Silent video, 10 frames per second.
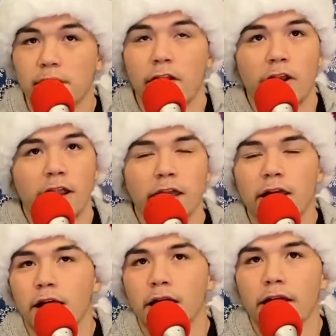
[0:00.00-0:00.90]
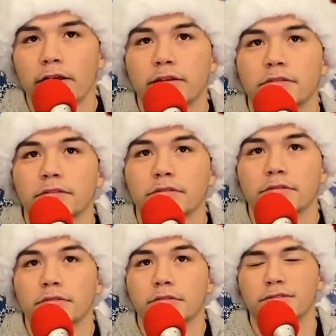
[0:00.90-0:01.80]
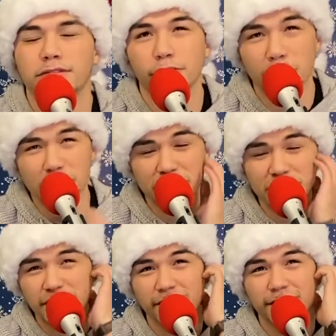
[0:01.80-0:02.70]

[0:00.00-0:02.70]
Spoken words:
Merry Krishna,